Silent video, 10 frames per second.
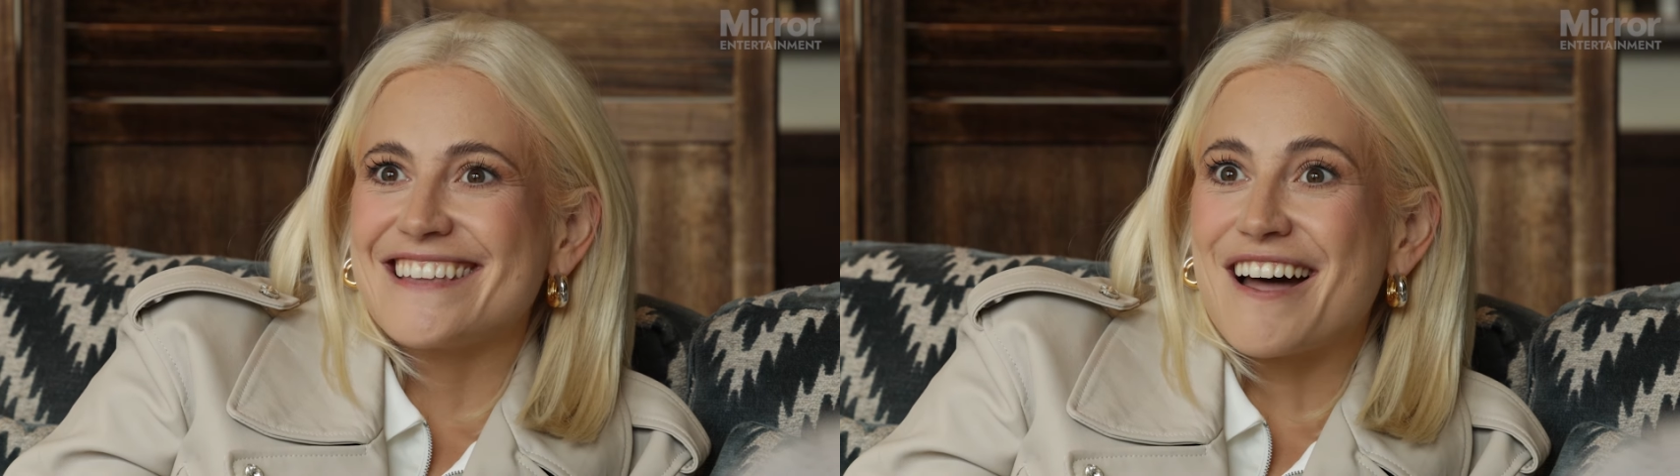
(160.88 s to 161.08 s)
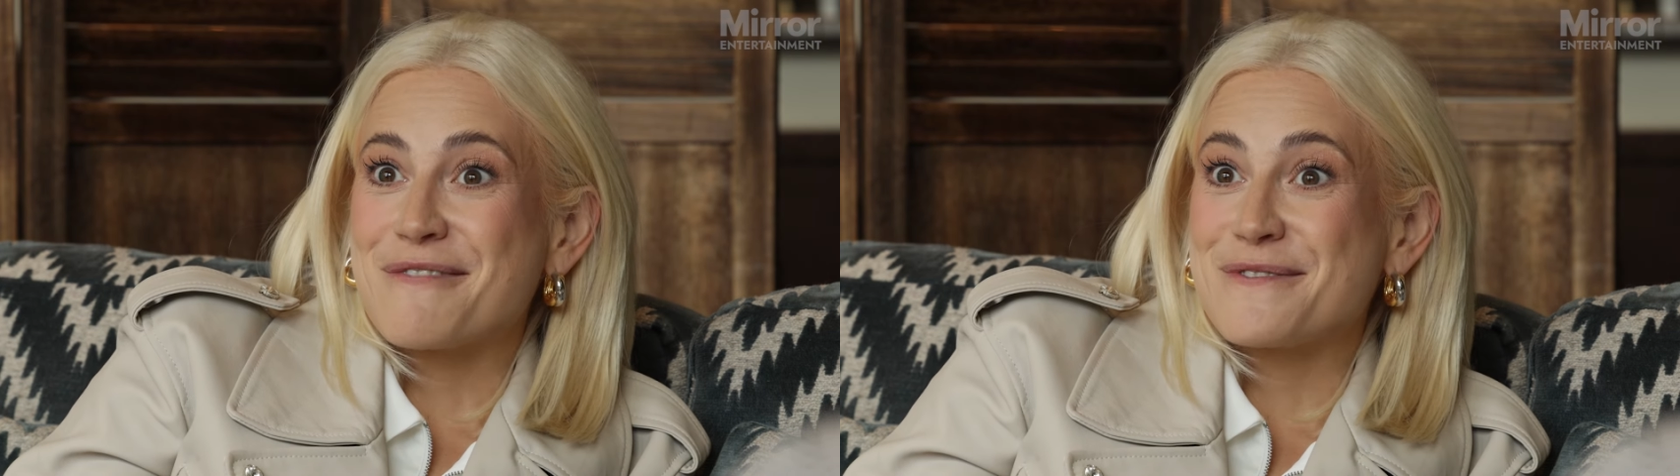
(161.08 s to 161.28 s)

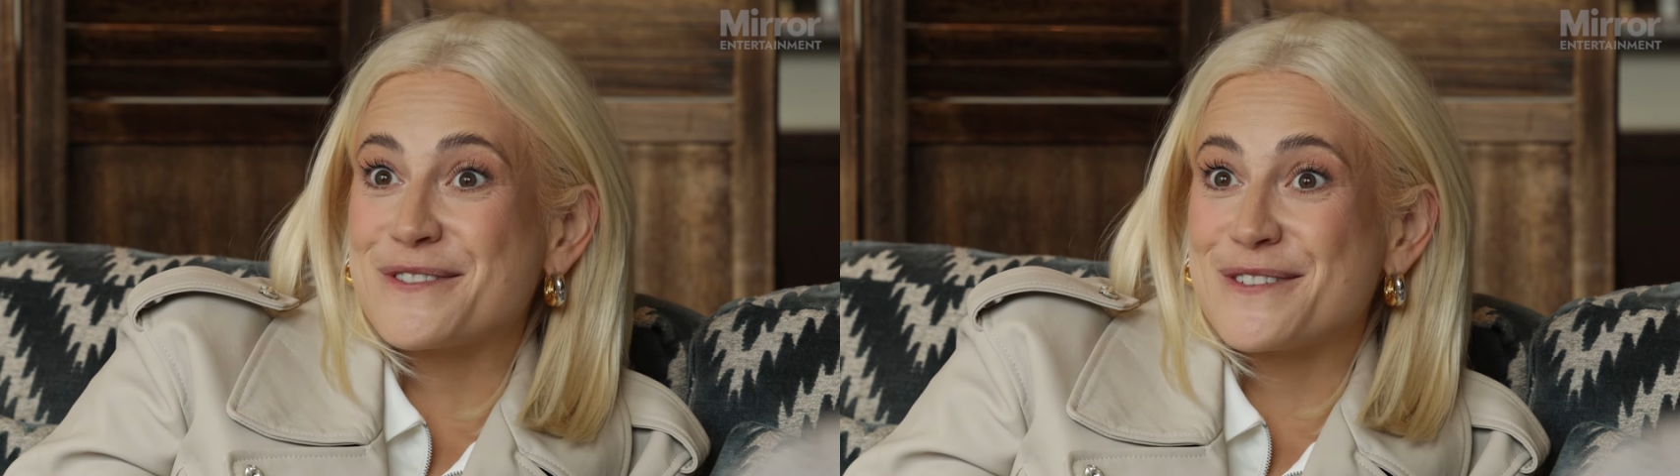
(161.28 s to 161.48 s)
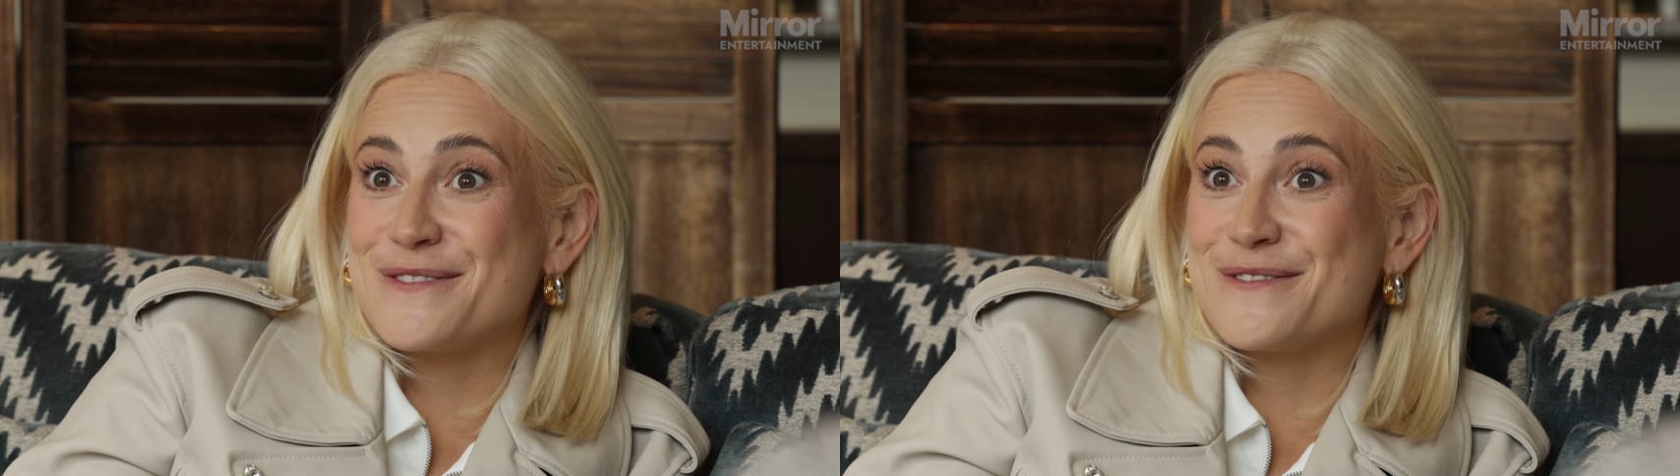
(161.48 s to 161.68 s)
I was
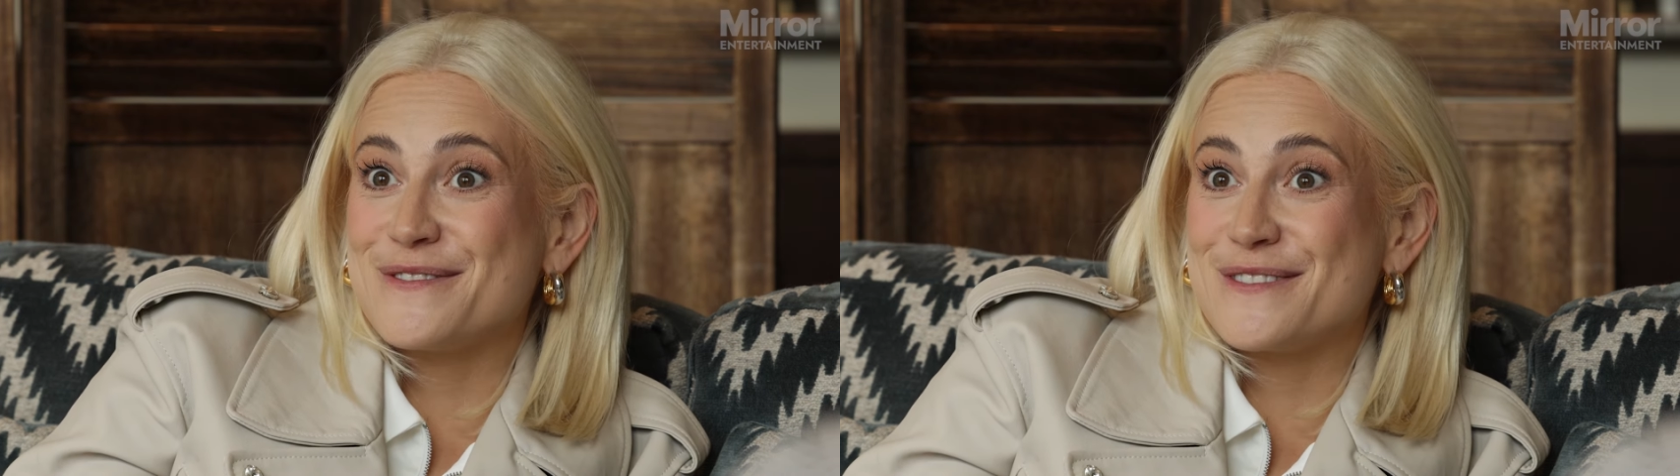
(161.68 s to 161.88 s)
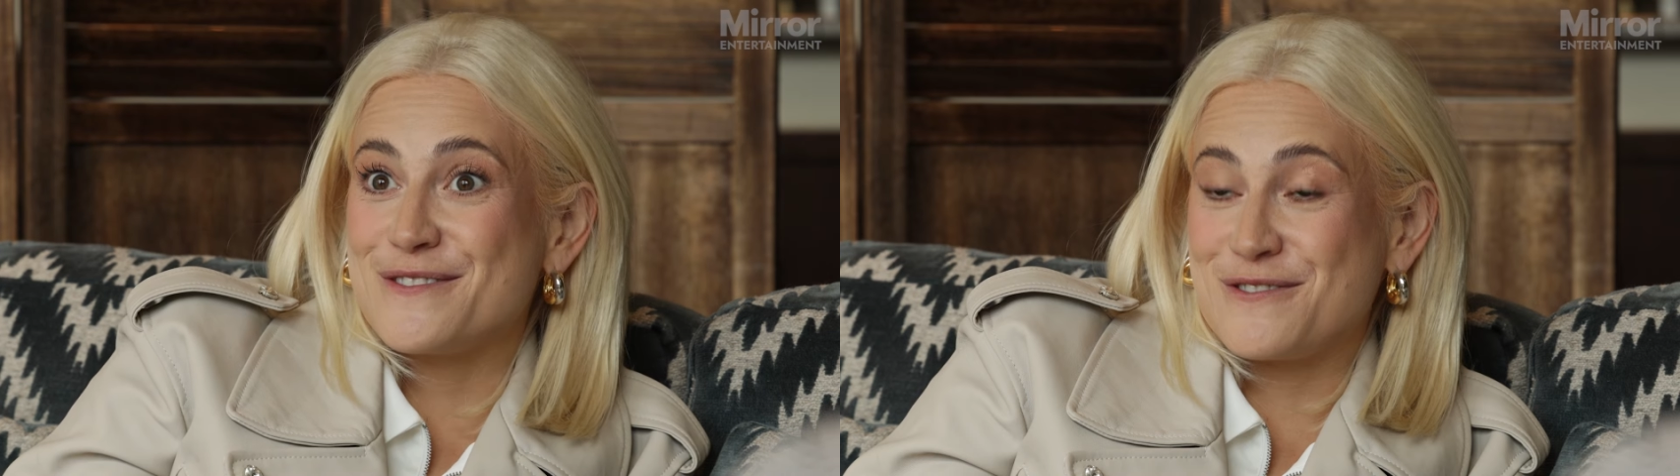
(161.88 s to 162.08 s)

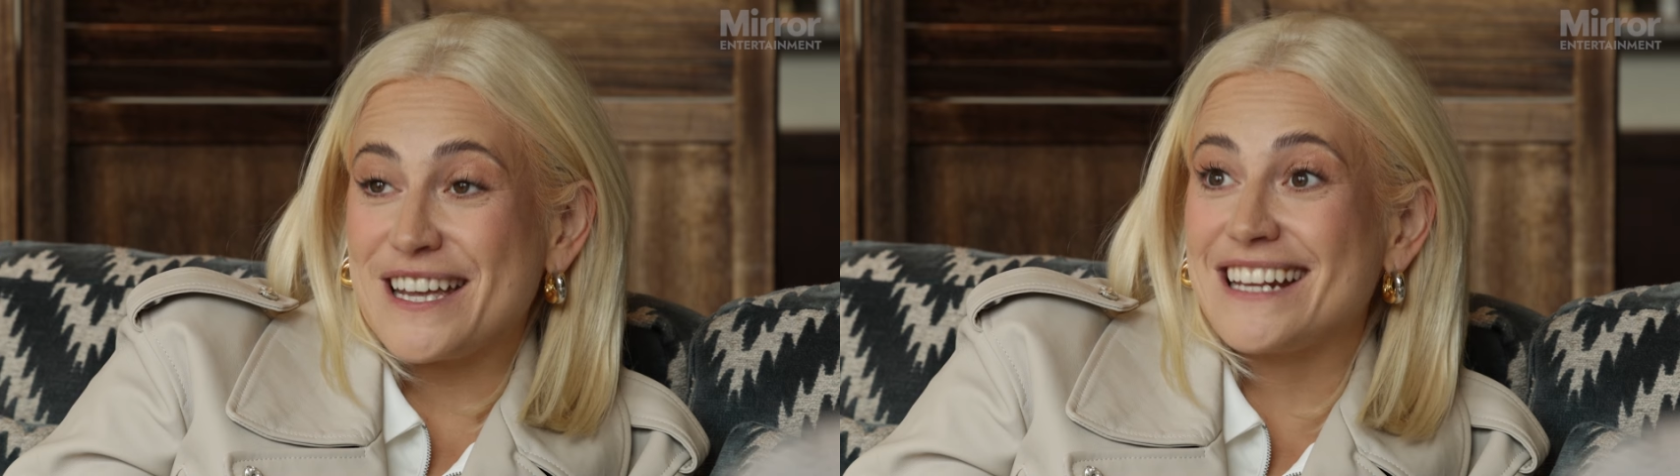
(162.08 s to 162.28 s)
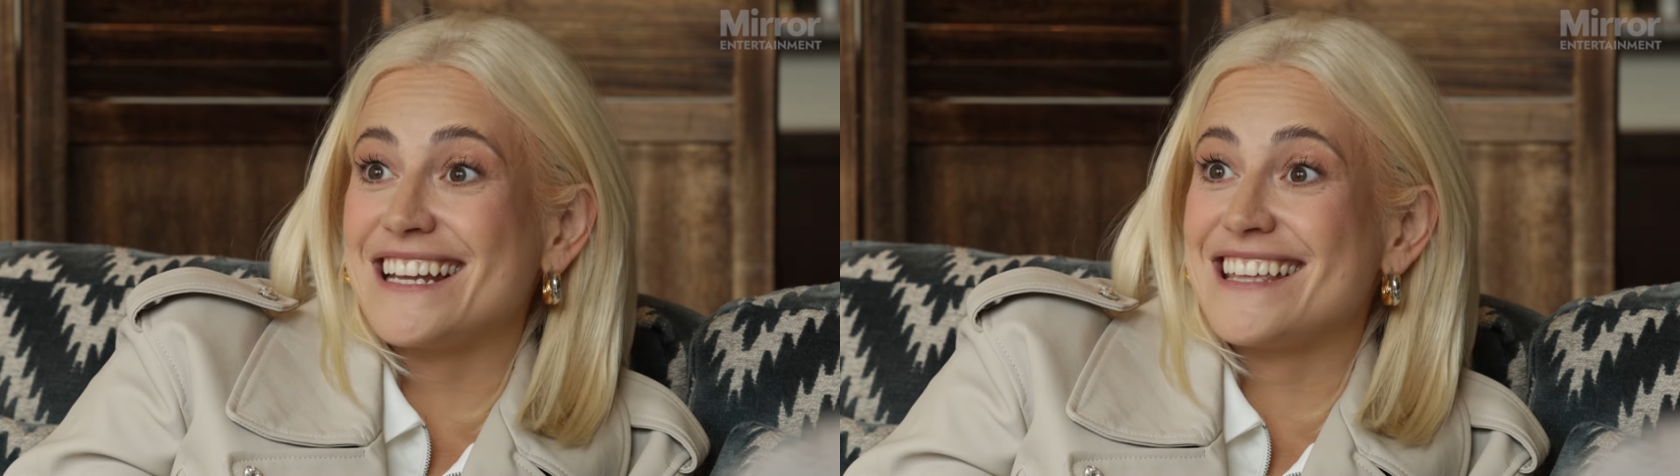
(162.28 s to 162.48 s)
on
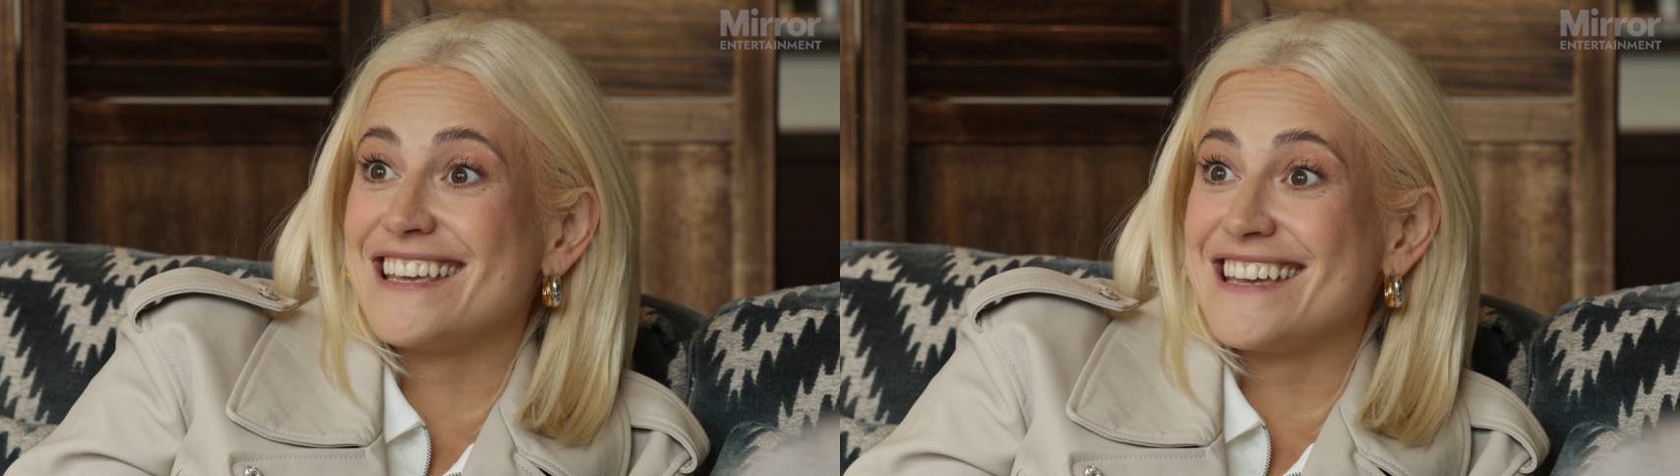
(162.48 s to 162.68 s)
Strictly the